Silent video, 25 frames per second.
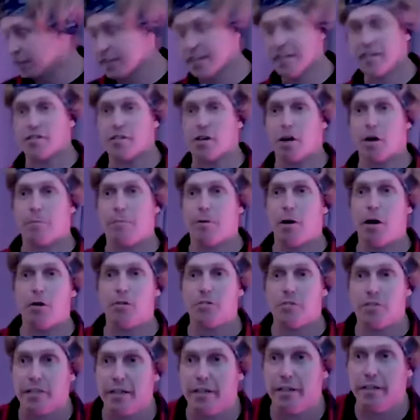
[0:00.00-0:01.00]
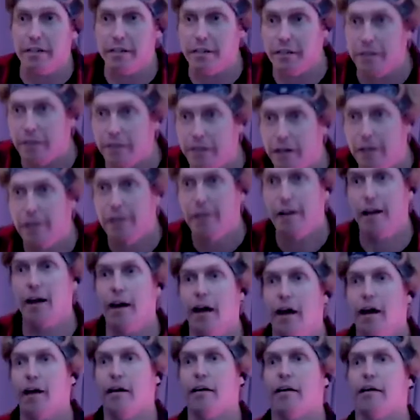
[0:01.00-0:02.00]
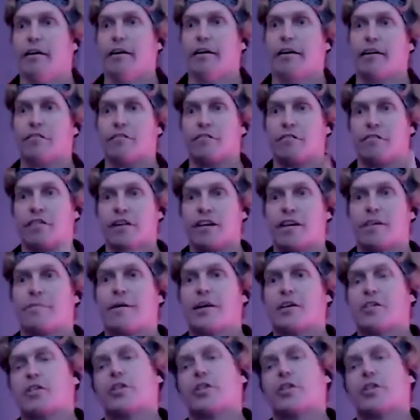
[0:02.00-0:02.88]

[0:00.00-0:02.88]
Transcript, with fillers: the links are posted uh, in Vidium